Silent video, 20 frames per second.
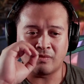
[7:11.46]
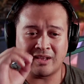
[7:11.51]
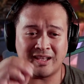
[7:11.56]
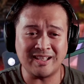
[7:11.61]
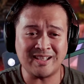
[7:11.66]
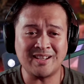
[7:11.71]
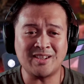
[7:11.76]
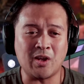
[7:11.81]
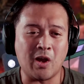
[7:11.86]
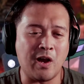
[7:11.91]

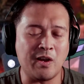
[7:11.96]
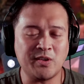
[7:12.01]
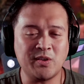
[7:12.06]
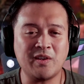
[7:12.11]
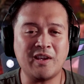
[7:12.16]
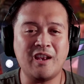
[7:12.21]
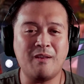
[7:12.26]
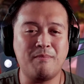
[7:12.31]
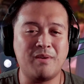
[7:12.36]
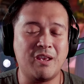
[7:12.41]
this is
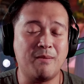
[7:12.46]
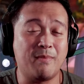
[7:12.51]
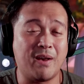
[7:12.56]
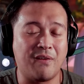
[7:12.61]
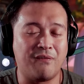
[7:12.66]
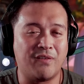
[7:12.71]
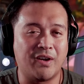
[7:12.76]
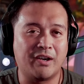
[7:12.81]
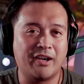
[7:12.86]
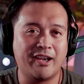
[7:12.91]
also going to be
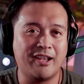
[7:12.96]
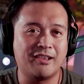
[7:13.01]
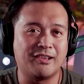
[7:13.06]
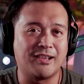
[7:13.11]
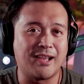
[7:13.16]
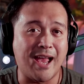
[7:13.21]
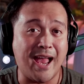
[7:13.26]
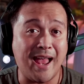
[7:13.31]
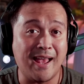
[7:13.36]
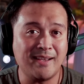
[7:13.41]
my very
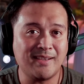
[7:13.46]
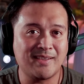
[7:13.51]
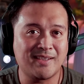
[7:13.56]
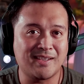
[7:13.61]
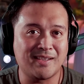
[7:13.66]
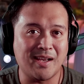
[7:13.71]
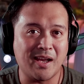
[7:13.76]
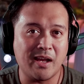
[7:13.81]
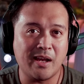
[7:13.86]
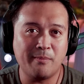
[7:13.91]

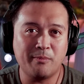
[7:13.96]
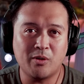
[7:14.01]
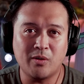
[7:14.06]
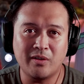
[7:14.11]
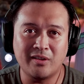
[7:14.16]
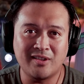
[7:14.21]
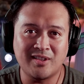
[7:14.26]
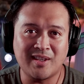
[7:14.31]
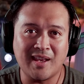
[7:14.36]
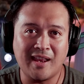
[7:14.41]
last time
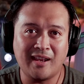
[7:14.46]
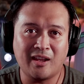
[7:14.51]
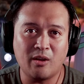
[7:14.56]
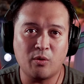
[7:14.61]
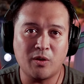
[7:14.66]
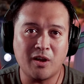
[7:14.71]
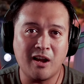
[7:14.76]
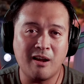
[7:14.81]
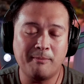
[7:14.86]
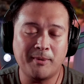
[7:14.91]
going to San
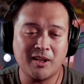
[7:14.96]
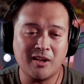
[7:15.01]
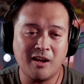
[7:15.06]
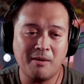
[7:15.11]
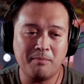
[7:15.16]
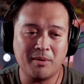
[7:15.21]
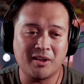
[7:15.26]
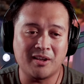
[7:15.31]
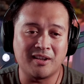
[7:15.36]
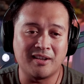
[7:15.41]
Diego
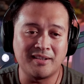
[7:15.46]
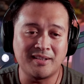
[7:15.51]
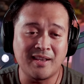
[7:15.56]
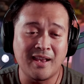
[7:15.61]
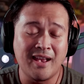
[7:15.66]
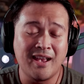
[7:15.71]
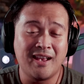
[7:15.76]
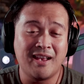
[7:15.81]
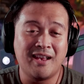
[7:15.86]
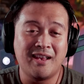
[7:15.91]
Comic-Con, because
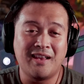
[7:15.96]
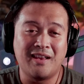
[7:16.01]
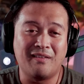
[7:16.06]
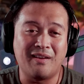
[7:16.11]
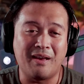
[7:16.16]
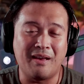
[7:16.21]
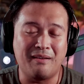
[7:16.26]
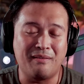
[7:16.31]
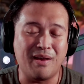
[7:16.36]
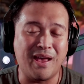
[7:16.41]

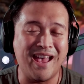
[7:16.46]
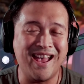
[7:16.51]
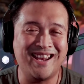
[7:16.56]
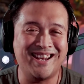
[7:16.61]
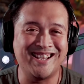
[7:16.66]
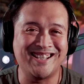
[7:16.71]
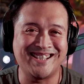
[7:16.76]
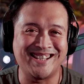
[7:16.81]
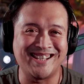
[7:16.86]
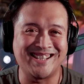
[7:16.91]
uh,
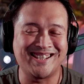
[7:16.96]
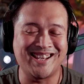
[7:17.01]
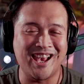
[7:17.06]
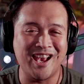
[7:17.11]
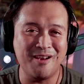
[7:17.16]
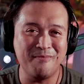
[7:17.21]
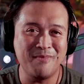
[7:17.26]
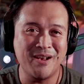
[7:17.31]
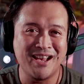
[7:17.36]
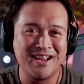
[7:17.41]
this is the
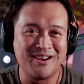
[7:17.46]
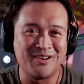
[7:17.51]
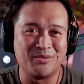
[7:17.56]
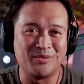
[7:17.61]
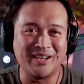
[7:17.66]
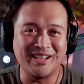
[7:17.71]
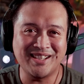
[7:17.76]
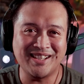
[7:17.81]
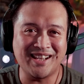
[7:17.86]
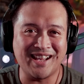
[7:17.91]
same
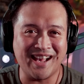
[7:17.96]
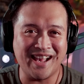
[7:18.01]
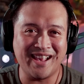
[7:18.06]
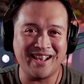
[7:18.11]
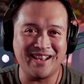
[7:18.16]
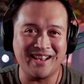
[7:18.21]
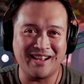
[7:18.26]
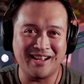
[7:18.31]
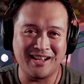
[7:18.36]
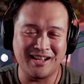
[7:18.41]
reason
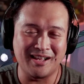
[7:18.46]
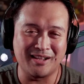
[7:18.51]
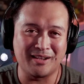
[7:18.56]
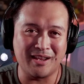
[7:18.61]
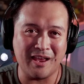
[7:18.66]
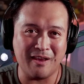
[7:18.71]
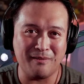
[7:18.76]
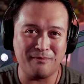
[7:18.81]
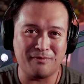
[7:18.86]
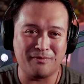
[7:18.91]
I uh,
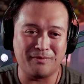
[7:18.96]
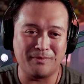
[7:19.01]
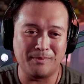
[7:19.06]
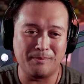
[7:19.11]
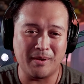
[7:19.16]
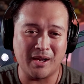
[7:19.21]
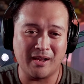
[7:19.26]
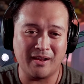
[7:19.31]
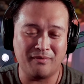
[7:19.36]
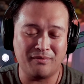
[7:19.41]
gave
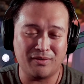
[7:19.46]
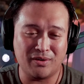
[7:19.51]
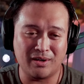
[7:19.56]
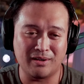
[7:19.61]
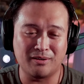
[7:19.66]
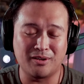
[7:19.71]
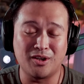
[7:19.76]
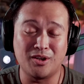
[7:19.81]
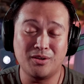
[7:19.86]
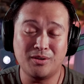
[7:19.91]
my
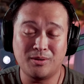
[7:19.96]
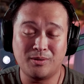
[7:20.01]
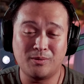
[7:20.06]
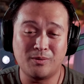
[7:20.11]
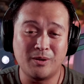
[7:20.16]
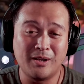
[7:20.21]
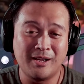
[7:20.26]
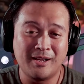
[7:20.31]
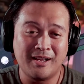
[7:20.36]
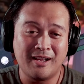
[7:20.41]
friend
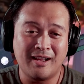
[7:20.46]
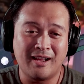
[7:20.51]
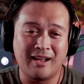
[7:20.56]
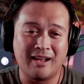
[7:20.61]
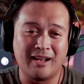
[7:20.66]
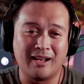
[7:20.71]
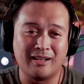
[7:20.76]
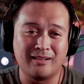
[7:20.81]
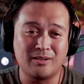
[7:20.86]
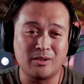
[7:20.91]
Canoe.
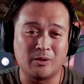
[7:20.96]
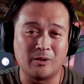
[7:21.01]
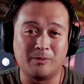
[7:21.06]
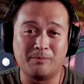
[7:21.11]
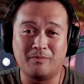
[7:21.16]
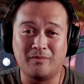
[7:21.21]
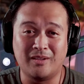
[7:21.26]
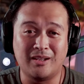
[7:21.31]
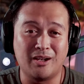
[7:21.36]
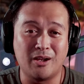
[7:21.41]
I told
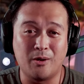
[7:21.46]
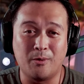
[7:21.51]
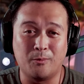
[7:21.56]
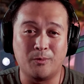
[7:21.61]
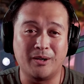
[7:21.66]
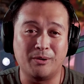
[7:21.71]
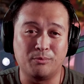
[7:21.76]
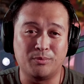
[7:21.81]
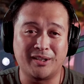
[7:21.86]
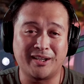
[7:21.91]
him, you know,
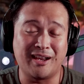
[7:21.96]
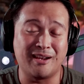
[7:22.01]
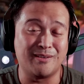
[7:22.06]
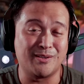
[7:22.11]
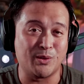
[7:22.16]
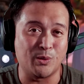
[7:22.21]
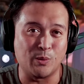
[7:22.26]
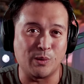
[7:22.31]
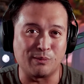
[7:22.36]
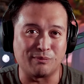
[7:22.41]
we're, we're
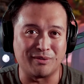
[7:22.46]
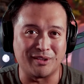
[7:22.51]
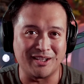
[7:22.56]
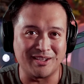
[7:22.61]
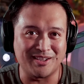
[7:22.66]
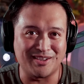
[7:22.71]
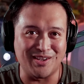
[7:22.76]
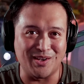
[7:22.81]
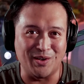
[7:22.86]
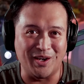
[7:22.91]
getting too old for
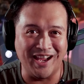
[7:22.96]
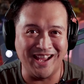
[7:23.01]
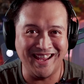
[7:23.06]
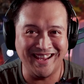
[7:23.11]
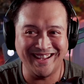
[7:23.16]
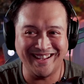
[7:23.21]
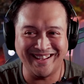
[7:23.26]
this, dude.